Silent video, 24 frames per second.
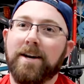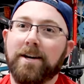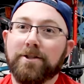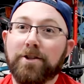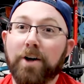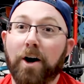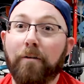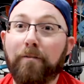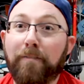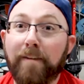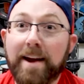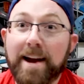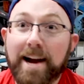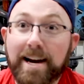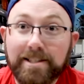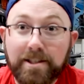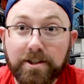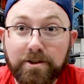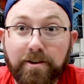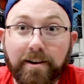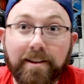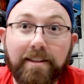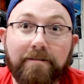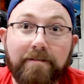So hopefully you guys
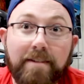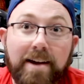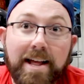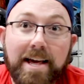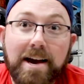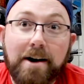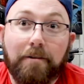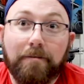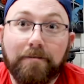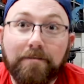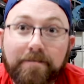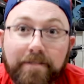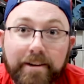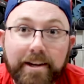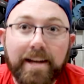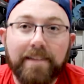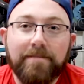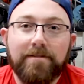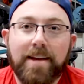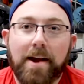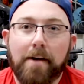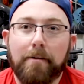enjoyed the video. If you did,